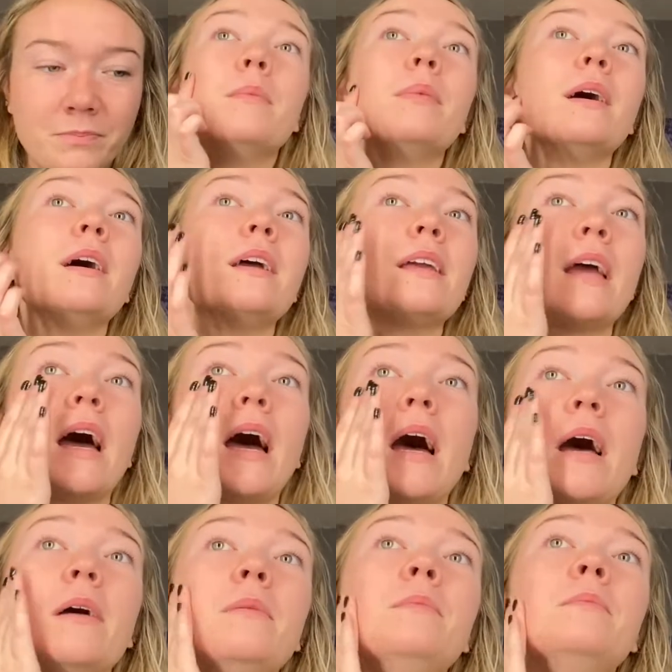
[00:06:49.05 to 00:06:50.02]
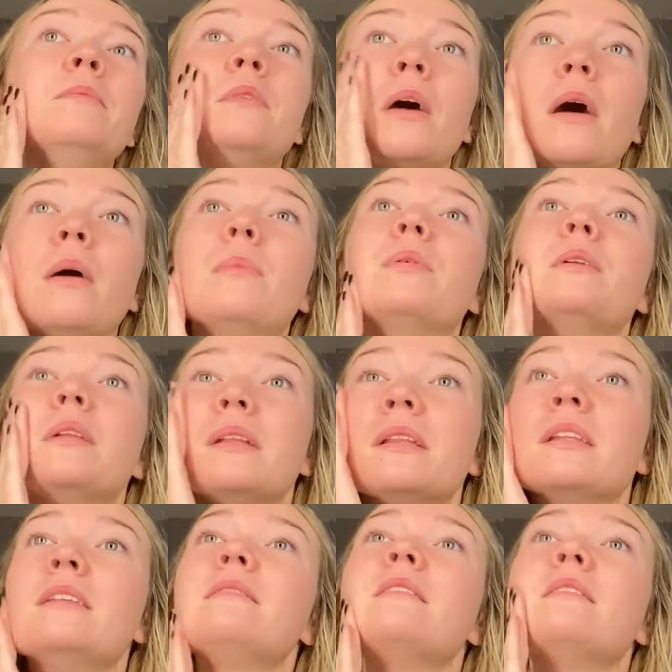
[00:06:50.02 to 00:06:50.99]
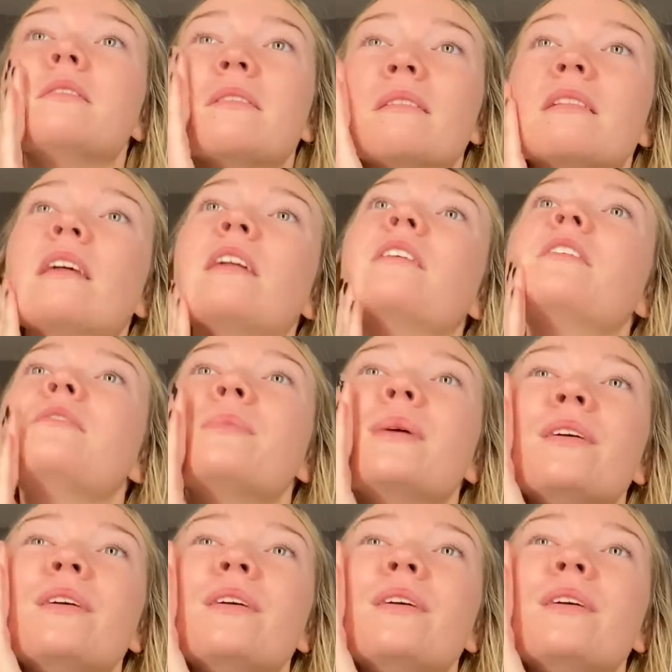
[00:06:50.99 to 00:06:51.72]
But yeah, I'm not putting this in the center of my